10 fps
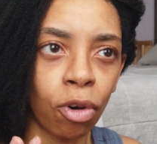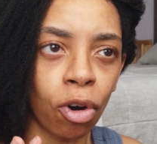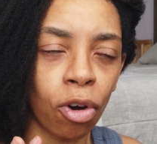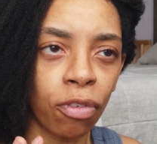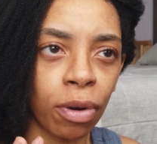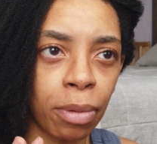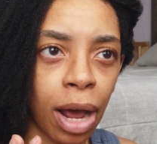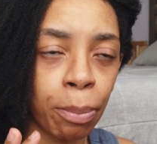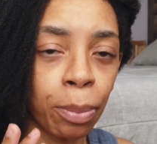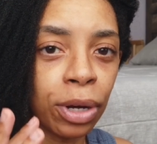or if I'm
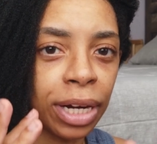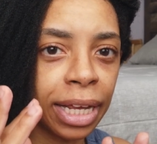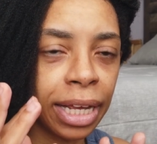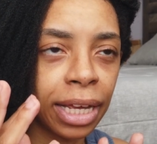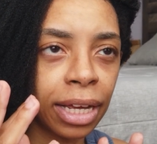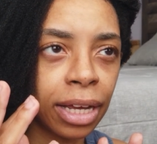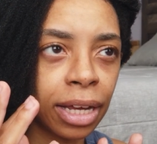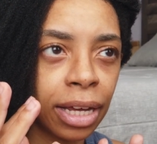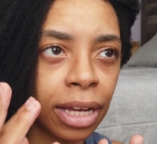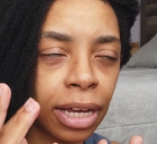
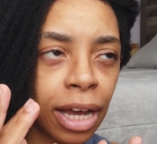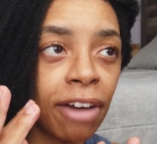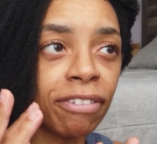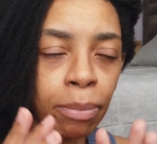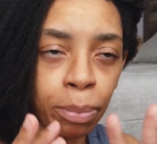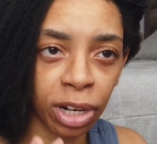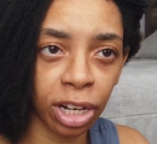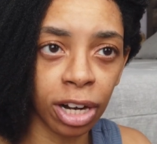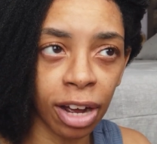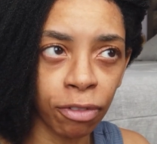putting
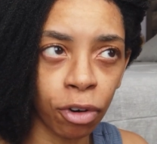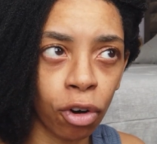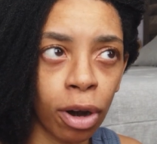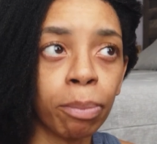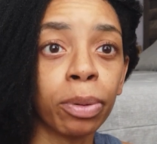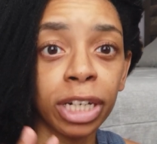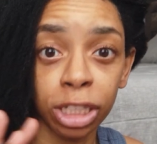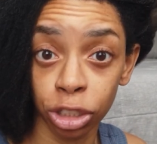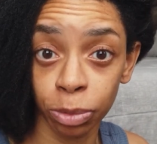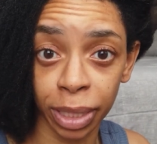enough or I'm
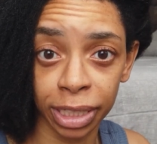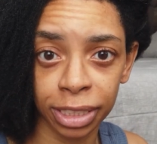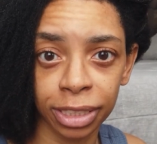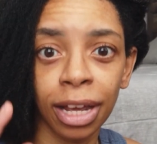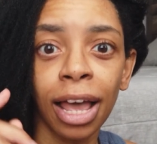putting too much.